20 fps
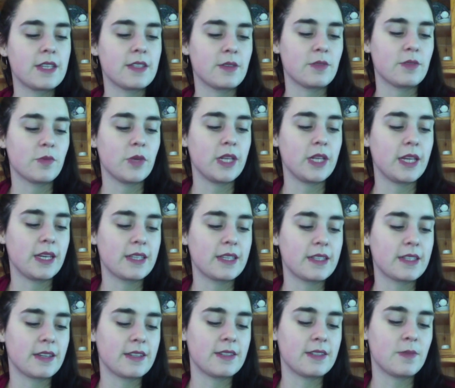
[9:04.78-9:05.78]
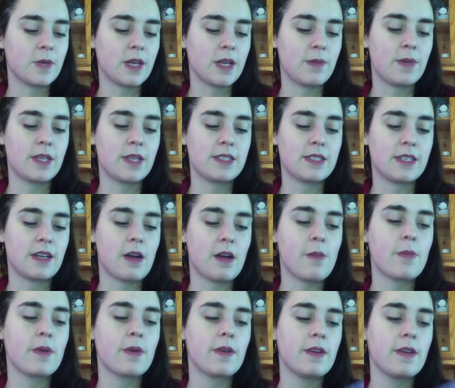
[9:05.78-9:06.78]
I was really excited when I picked it
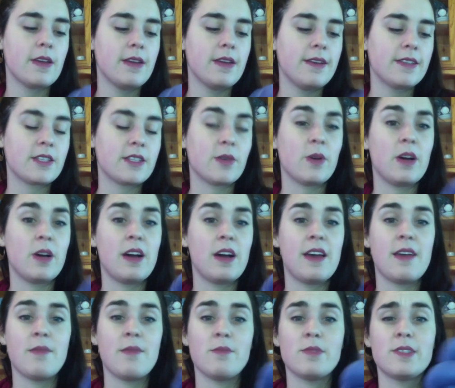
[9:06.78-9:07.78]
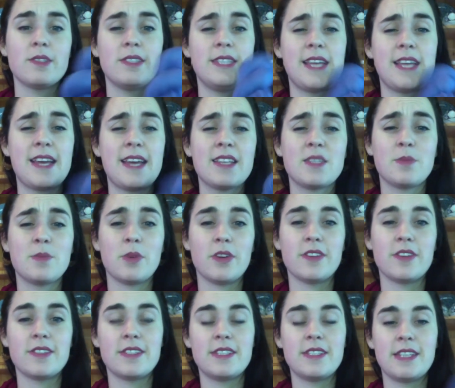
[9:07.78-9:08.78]
up. So I am
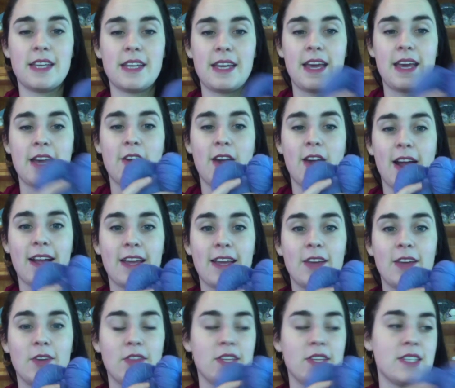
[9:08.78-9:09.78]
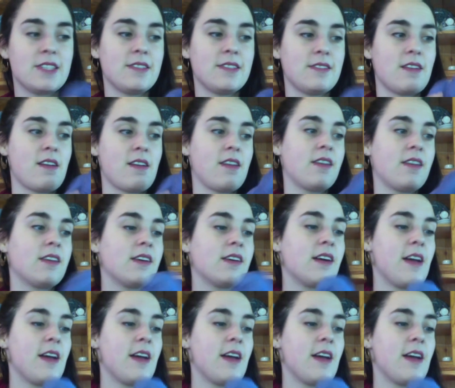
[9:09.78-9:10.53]
desperate to get cracking on this design.